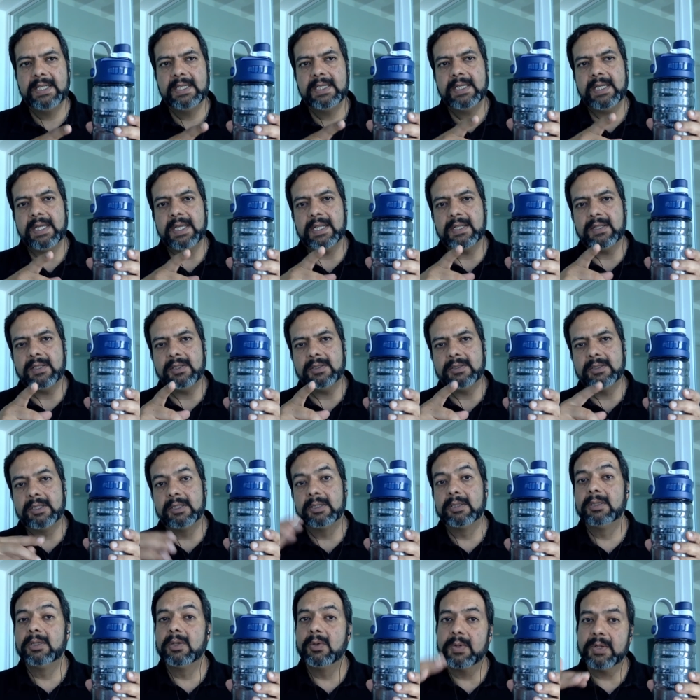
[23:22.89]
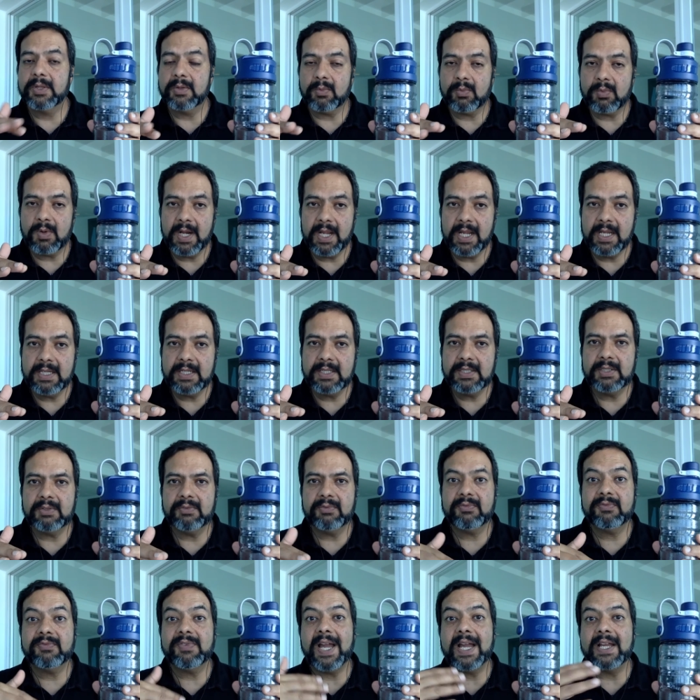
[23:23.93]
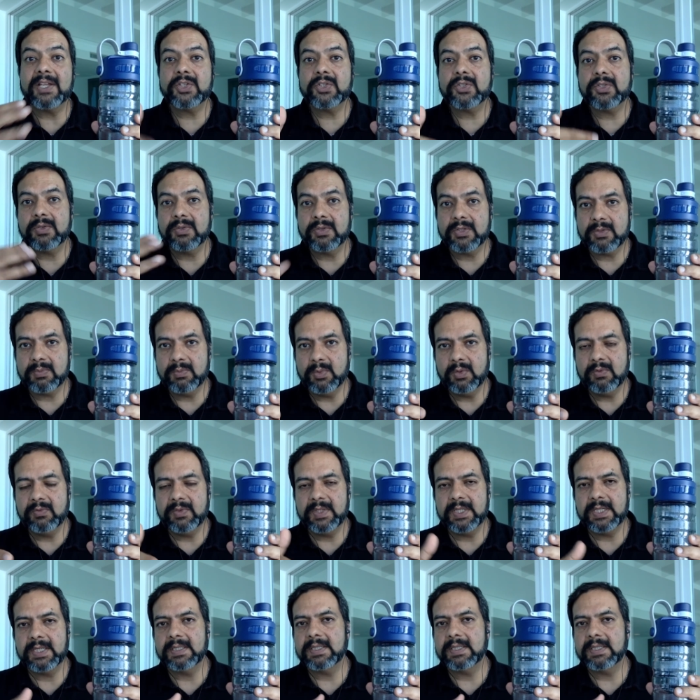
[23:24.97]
And the lower the rank, the faster it's moving,